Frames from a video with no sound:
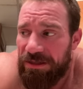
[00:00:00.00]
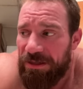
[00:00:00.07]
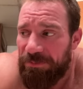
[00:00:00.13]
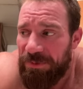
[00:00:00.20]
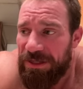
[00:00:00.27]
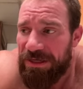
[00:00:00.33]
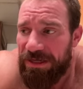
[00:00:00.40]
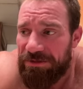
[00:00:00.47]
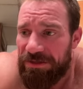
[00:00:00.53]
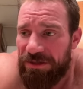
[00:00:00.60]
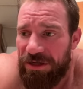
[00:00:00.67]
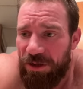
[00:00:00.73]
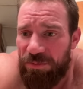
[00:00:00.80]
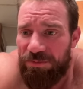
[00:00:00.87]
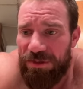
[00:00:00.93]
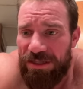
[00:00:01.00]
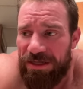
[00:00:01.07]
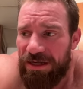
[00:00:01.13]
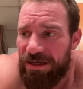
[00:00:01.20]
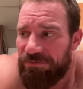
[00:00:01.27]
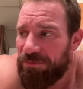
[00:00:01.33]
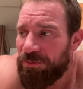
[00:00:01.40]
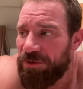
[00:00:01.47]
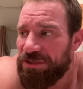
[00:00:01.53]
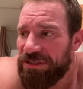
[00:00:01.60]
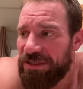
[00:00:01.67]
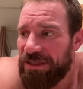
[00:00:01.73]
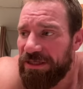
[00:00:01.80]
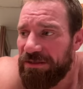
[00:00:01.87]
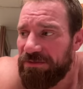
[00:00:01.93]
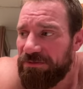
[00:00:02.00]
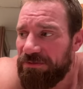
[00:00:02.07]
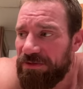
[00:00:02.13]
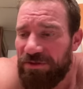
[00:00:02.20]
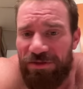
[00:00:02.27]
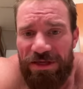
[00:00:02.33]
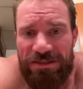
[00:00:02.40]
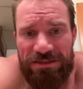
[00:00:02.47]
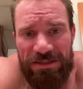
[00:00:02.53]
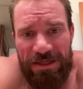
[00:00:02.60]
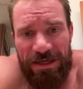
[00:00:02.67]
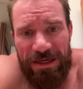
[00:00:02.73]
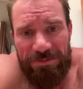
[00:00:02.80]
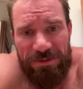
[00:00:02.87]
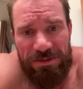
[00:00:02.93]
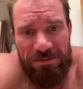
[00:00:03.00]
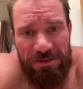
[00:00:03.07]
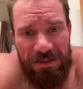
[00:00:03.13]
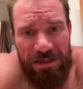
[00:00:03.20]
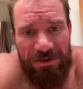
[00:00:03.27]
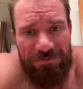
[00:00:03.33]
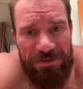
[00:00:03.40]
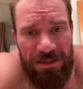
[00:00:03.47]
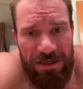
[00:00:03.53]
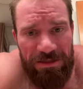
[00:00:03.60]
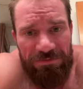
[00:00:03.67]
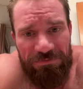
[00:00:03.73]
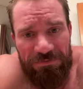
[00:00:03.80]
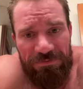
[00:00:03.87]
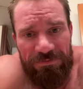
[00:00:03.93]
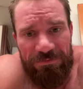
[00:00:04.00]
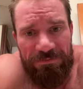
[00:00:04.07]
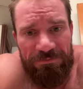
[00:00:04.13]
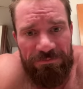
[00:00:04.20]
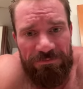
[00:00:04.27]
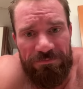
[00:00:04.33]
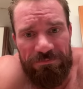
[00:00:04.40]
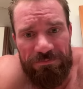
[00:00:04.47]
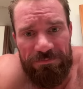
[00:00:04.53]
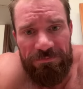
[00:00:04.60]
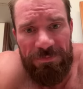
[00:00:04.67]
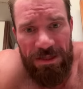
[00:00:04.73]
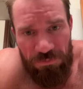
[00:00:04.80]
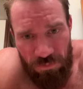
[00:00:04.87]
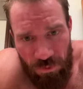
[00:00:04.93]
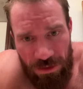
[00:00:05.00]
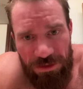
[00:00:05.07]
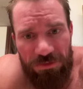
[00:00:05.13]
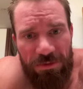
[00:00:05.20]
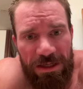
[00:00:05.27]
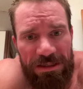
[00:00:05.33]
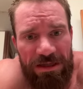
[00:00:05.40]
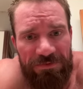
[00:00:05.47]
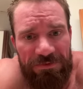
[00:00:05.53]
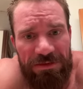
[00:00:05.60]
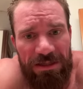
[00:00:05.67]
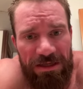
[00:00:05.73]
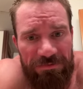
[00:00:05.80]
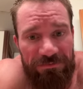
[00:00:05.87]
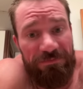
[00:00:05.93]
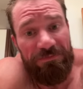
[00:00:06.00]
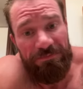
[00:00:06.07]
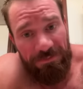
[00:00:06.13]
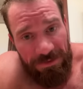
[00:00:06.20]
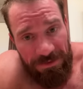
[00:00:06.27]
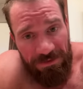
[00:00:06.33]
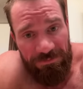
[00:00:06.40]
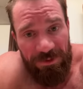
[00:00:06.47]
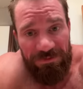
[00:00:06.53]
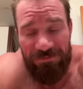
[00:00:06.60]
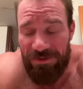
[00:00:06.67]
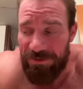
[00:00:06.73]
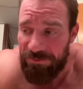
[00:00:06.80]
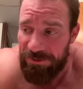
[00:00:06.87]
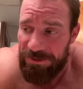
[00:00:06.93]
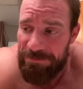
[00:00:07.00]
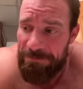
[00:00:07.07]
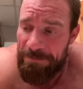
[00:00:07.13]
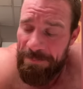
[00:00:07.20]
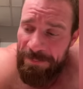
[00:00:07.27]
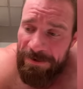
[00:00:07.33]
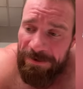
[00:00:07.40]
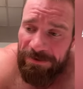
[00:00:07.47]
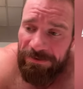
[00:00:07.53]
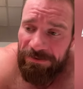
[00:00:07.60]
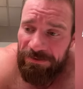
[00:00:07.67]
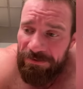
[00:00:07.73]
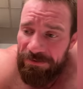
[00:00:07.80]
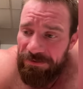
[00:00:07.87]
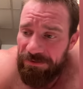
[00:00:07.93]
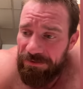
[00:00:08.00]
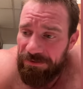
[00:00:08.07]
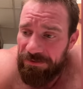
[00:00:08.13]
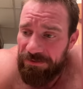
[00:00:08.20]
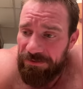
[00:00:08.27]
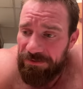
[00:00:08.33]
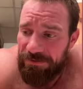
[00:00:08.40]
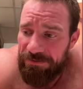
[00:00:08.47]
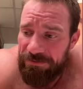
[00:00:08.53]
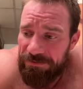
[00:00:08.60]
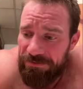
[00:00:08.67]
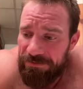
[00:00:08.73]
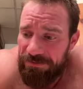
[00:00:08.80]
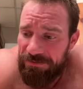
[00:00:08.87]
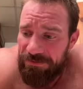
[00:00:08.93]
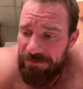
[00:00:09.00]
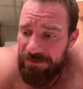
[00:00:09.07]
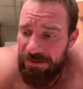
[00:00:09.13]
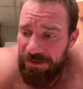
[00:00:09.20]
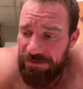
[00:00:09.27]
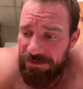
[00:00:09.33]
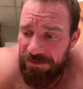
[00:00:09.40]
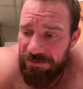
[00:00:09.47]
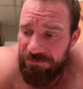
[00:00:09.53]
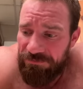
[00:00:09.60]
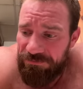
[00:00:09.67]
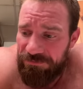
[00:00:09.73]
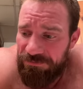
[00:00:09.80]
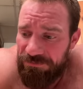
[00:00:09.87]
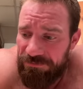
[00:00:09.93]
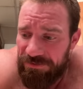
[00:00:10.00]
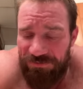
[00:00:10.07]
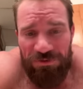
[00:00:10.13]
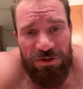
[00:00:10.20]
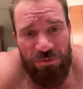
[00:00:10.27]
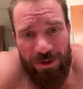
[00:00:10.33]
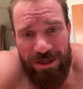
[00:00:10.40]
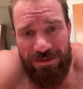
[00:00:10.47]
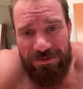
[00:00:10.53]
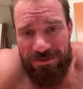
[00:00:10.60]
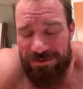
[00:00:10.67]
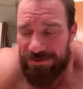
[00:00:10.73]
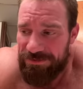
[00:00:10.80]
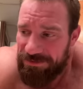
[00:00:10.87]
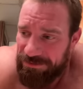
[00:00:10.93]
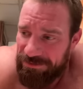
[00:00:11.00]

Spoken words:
Being out there helped me kind of appreciate the things that I absolutely love in life. And what do I love in life? I love my family. I love lifting weights.